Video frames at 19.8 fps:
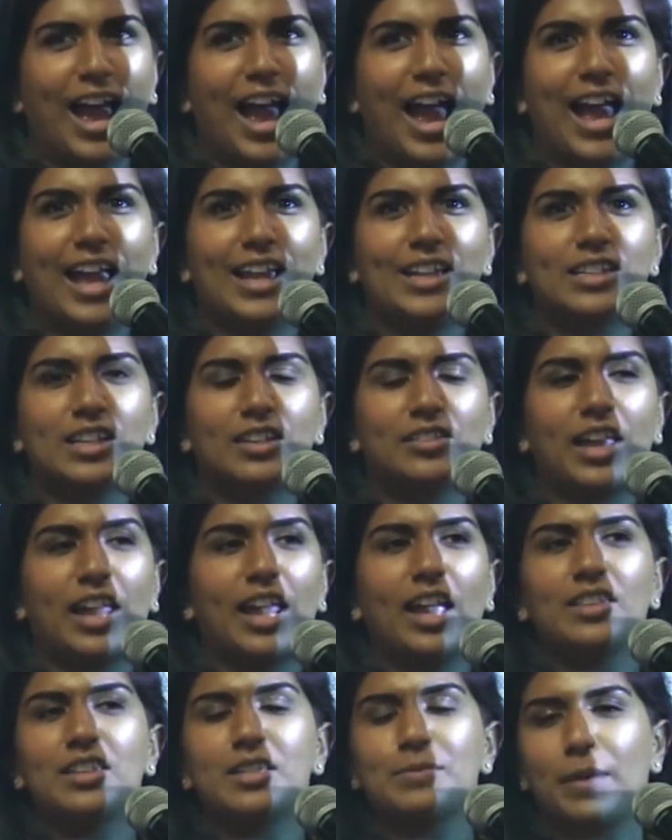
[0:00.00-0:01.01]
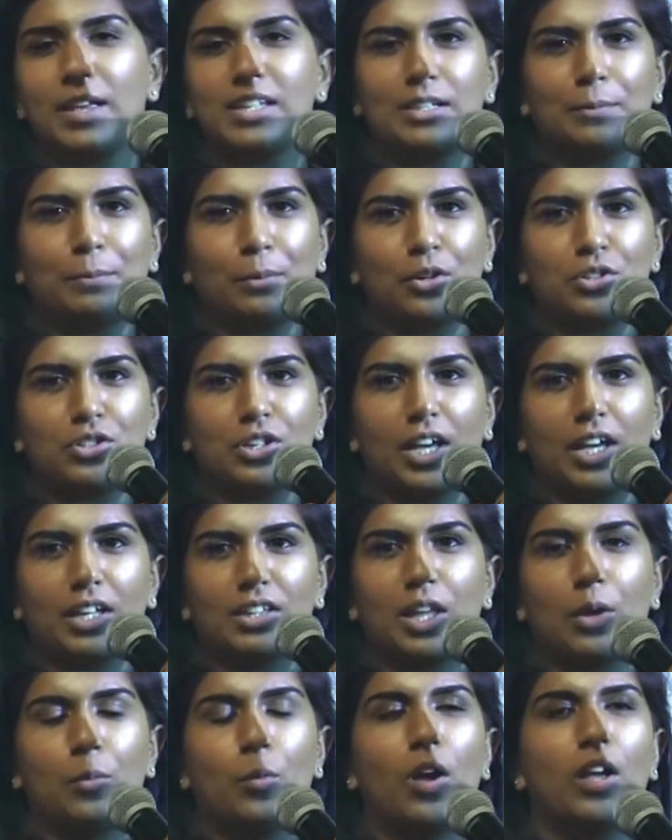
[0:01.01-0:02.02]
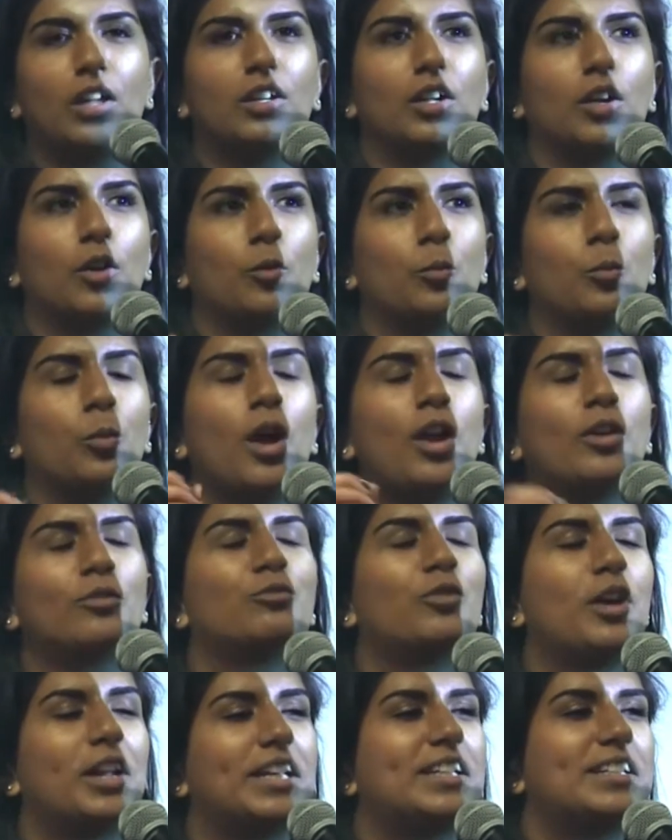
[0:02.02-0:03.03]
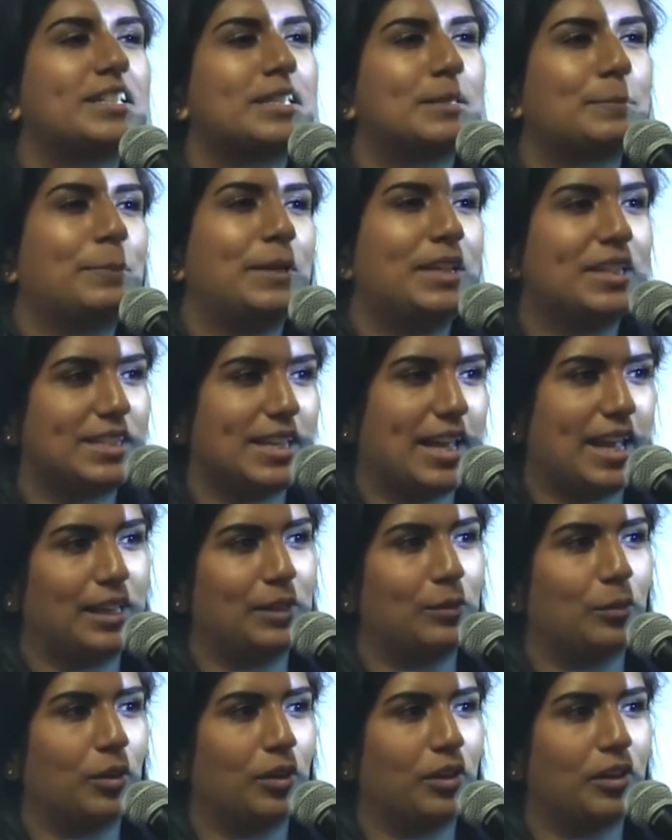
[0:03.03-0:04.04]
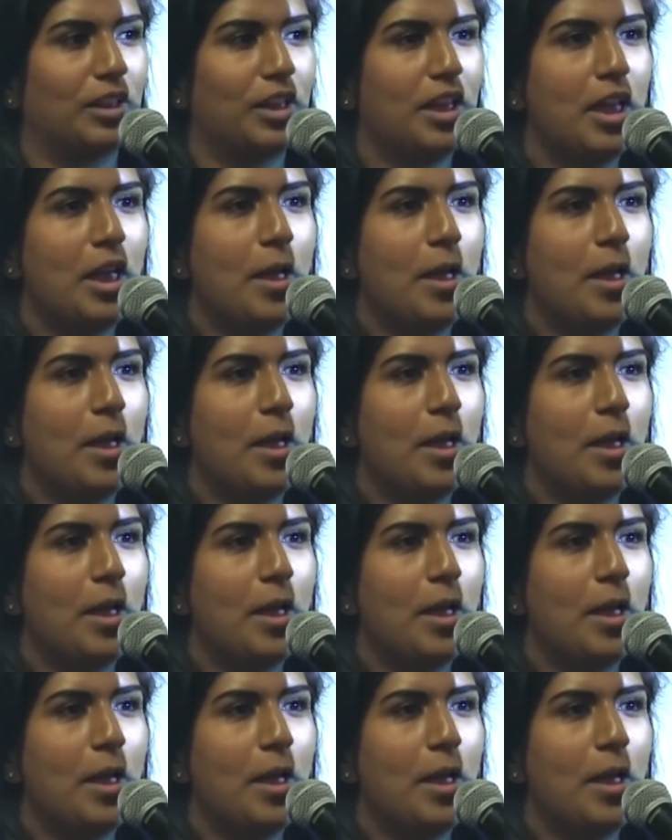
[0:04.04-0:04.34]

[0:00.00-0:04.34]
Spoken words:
And they had this massive project. They weren't ready to speak to anyone,